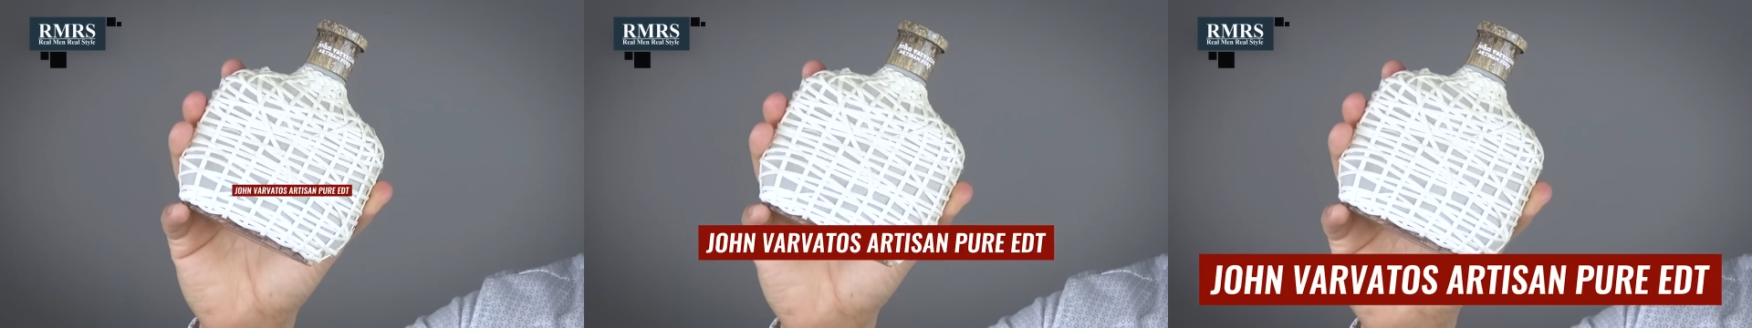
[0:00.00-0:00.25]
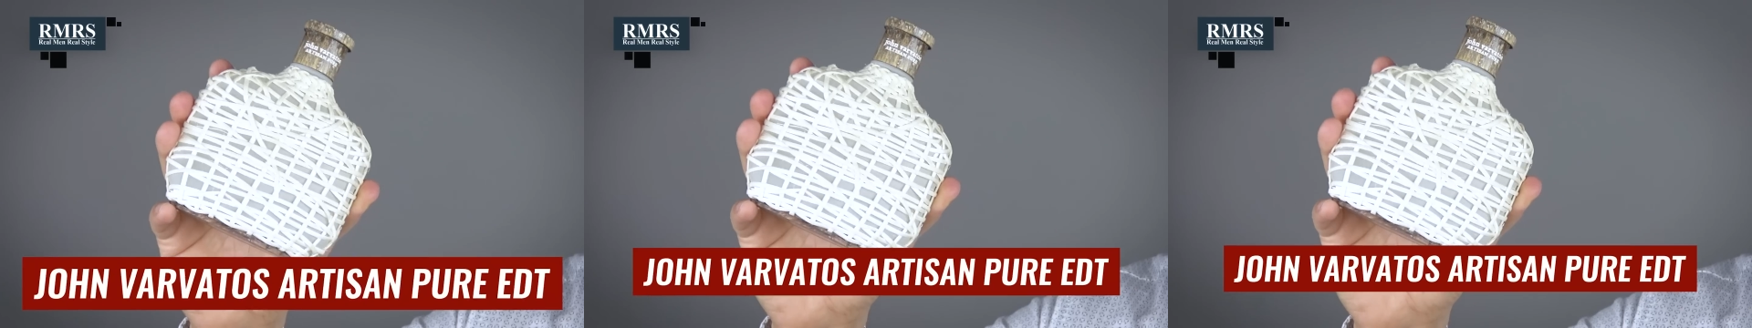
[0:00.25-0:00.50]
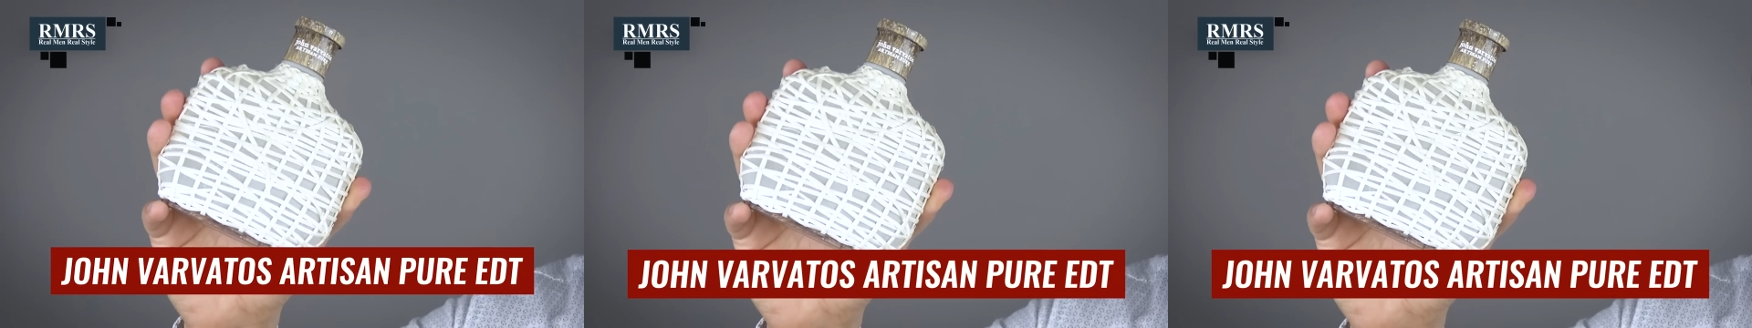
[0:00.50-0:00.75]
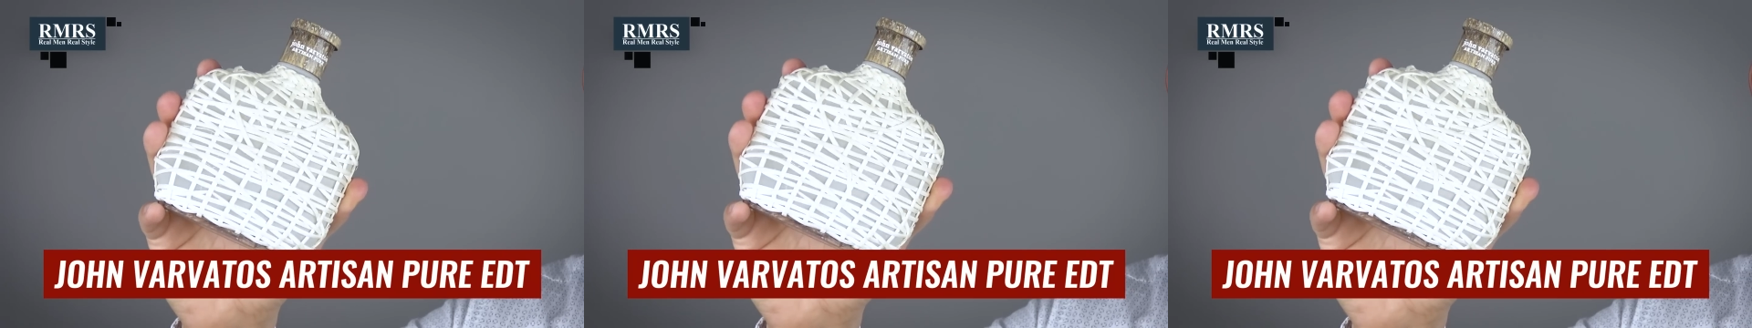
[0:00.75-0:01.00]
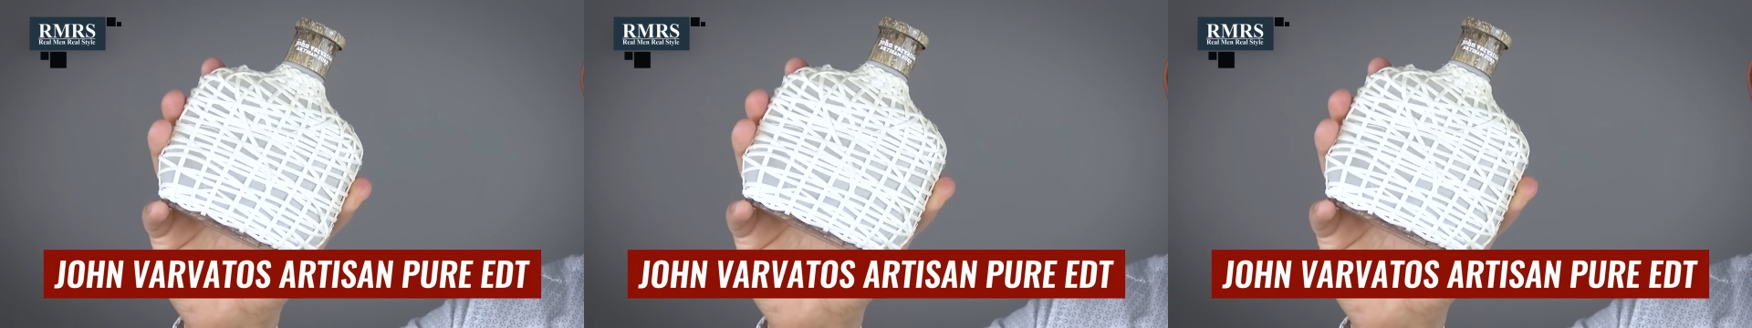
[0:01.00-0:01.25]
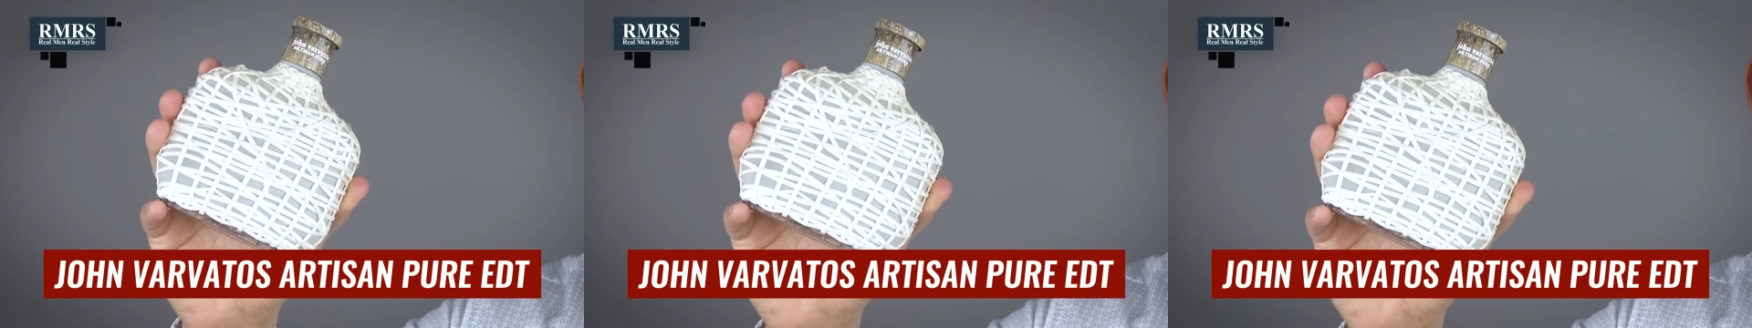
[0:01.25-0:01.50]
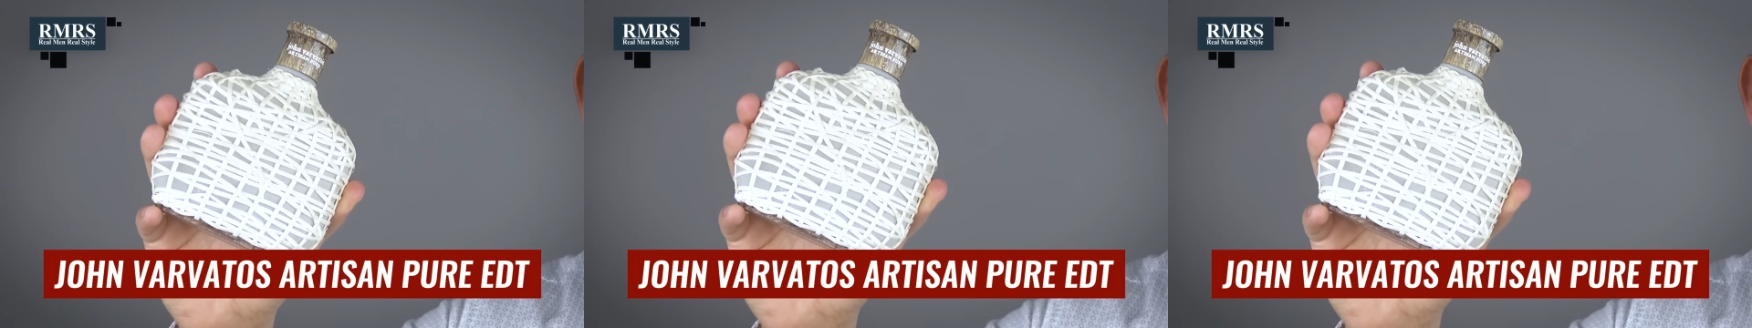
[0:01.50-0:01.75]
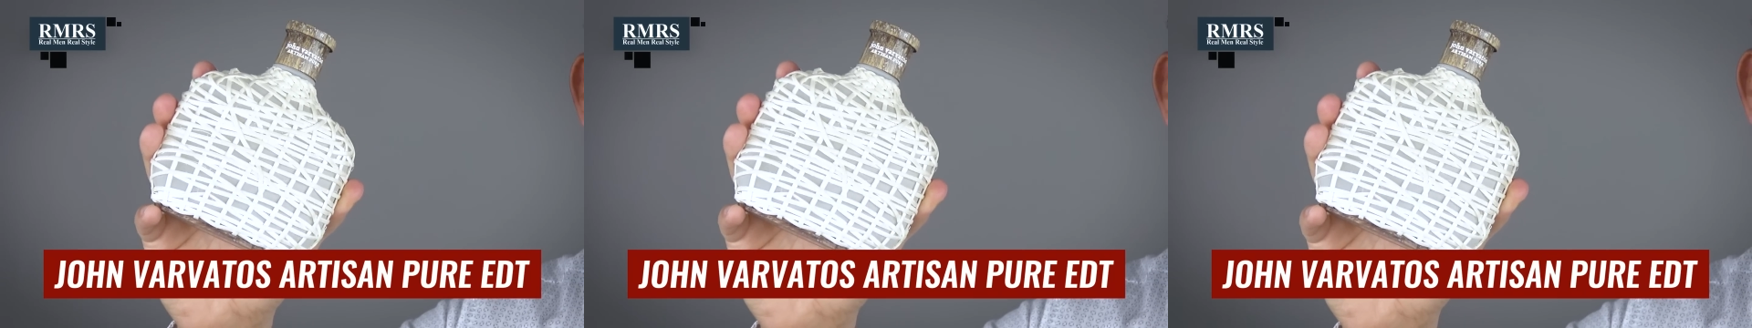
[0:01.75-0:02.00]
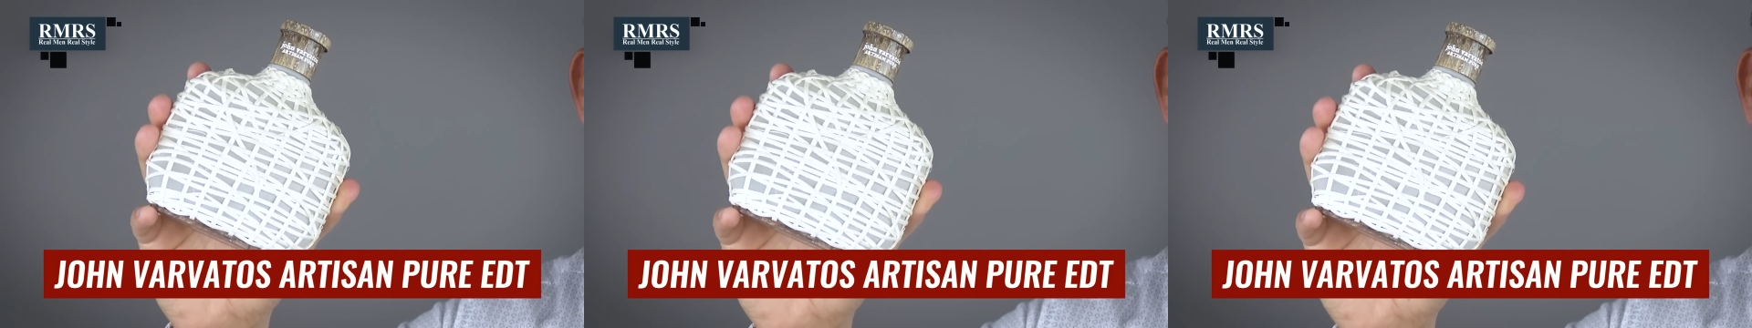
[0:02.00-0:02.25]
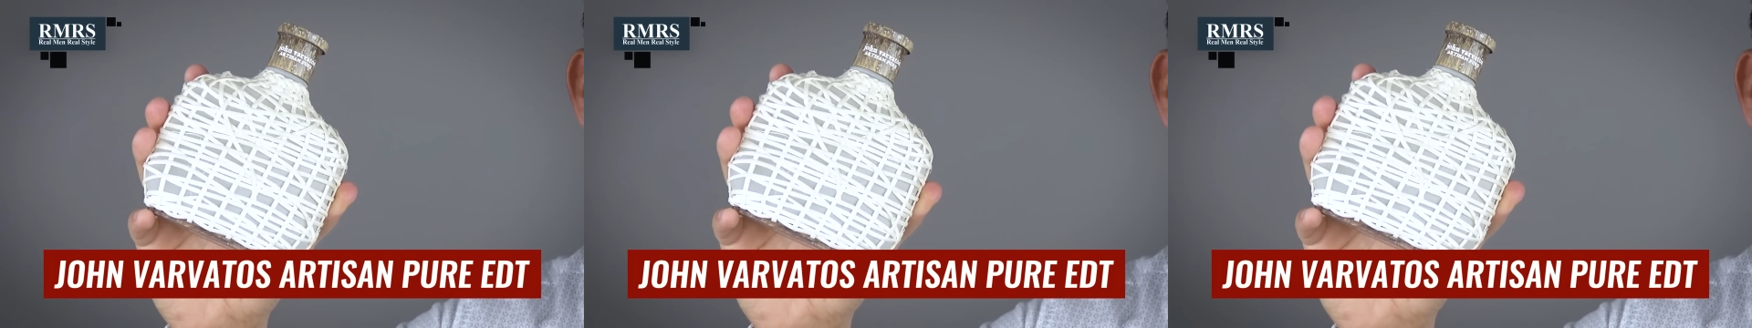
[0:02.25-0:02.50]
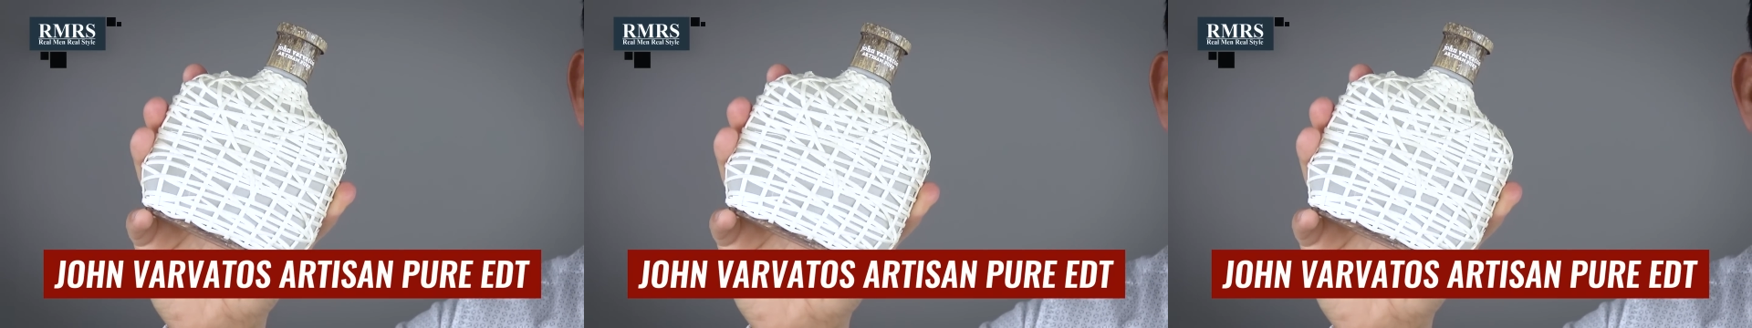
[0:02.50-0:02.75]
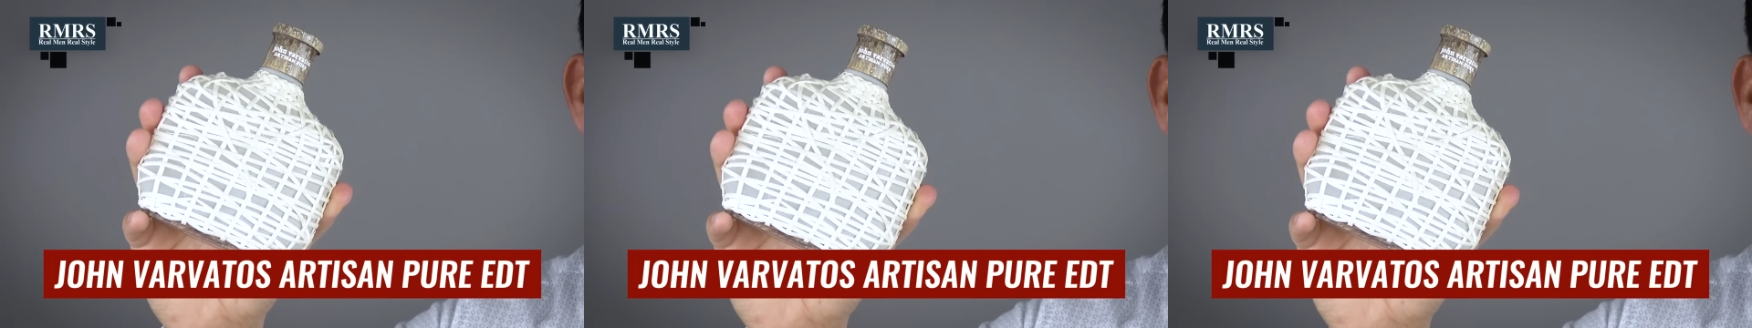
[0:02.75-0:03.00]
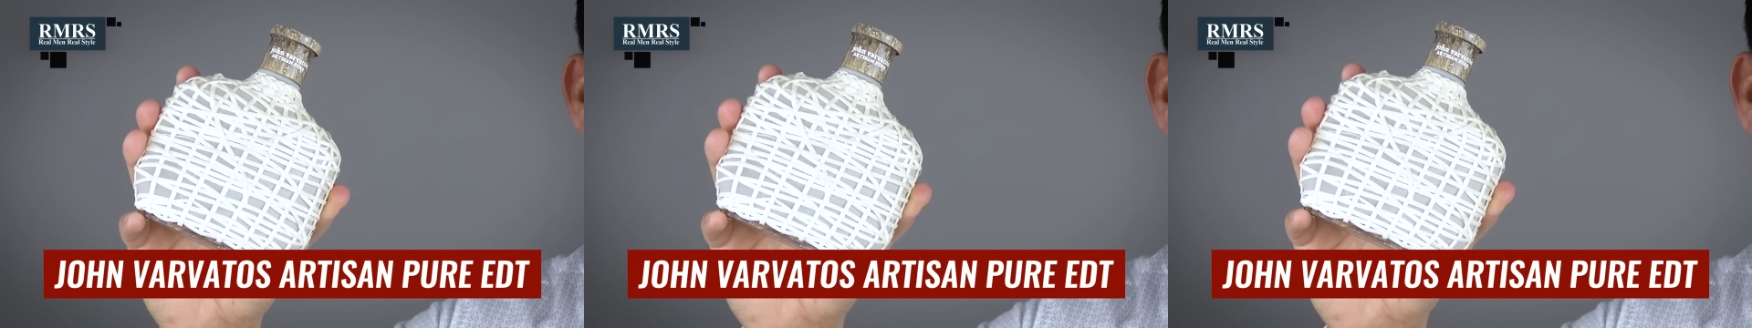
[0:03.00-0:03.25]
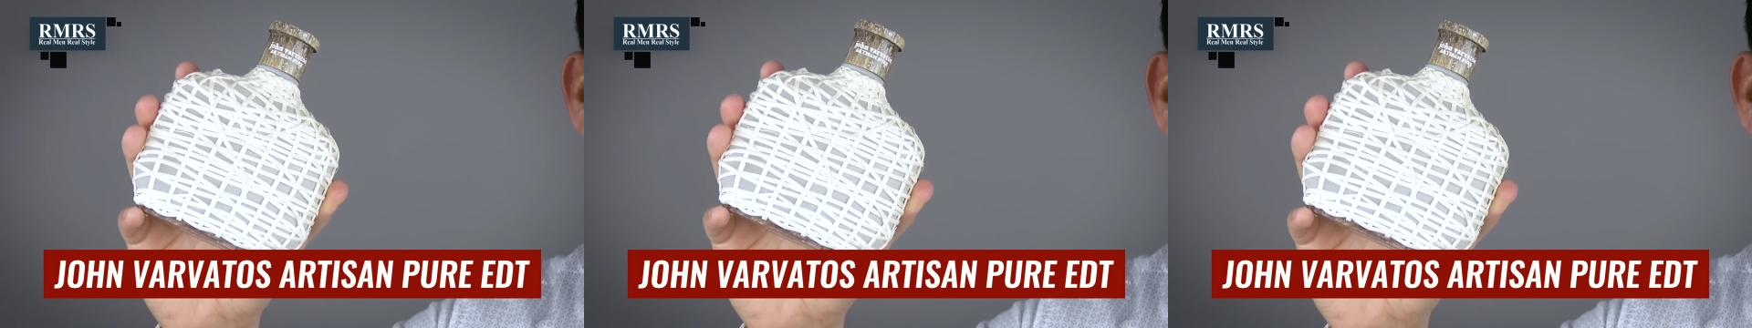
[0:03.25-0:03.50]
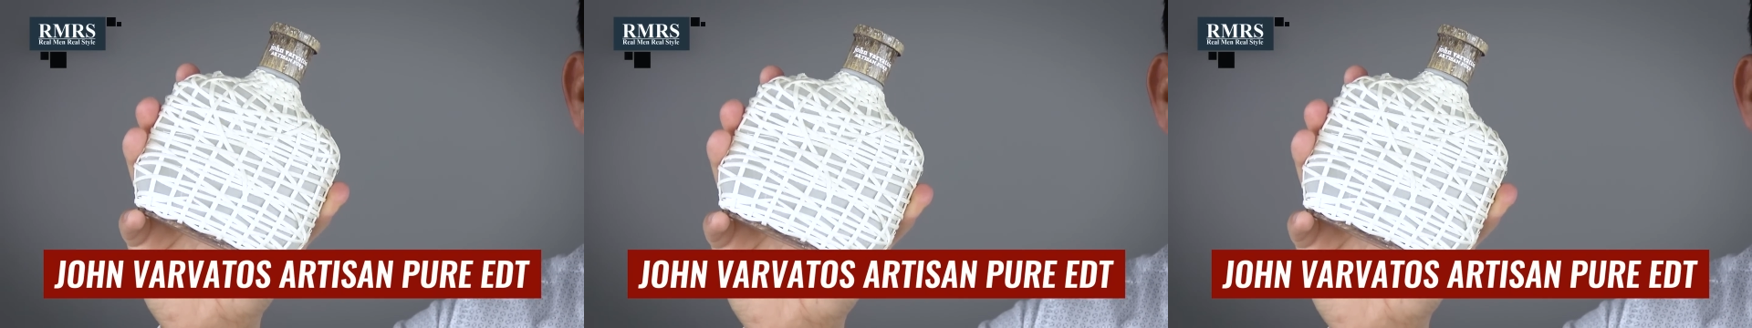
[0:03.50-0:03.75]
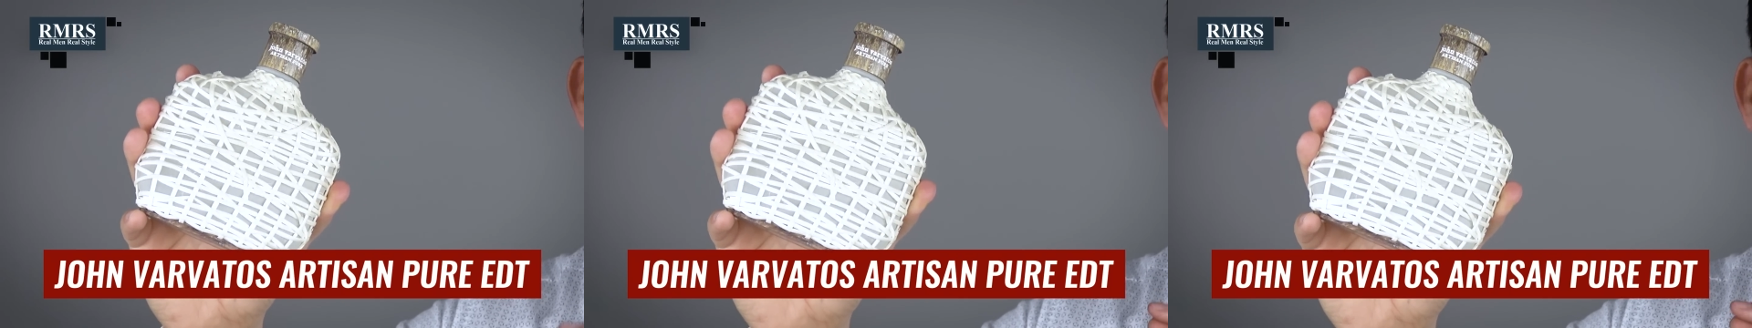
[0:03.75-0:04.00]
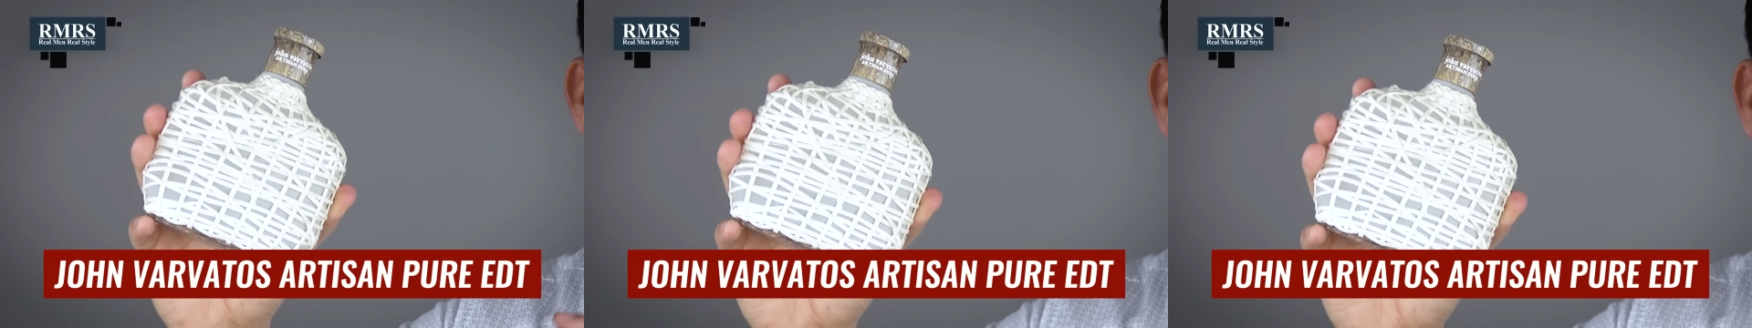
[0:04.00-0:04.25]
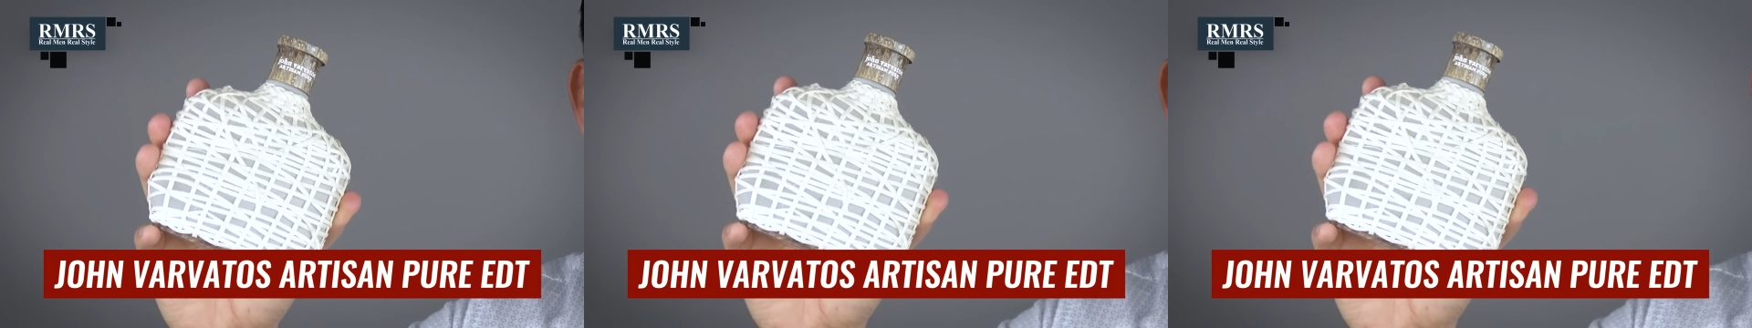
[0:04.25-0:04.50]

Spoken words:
(no speaker visible)